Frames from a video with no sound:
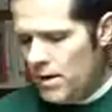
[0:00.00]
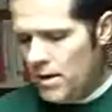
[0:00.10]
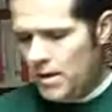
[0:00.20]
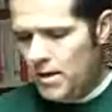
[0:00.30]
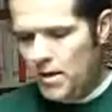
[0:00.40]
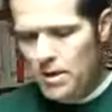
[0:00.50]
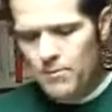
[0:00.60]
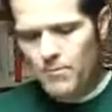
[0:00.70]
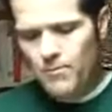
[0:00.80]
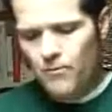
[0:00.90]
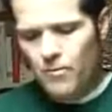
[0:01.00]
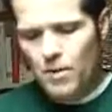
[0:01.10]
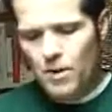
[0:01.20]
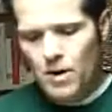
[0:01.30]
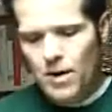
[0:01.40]
And
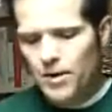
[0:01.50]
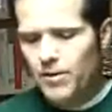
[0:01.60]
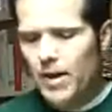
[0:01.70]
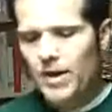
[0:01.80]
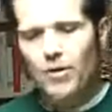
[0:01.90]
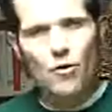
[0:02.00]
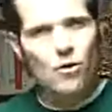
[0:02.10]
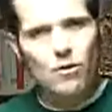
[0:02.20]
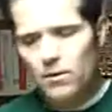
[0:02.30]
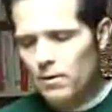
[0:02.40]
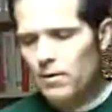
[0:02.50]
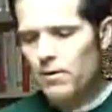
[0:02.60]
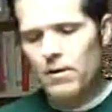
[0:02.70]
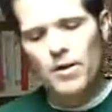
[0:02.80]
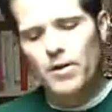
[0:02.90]
he's got a girl,
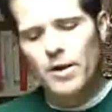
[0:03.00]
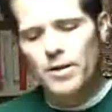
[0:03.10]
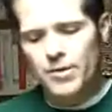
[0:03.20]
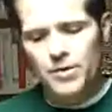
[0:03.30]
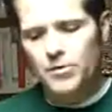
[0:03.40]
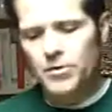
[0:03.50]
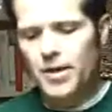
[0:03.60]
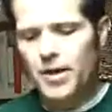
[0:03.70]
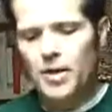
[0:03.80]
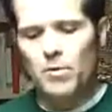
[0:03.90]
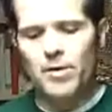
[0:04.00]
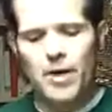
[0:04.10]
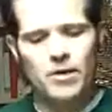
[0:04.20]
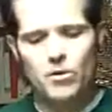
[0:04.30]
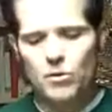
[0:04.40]
you know, that he's interested in,
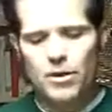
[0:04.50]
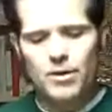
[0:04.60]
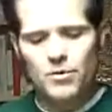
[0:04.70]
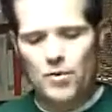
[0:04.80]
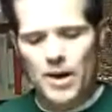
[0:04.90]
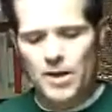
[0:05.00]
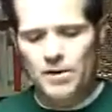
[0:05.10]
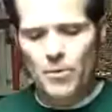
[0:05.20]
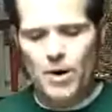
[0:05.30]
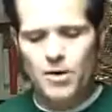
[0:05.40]
but they do these arranged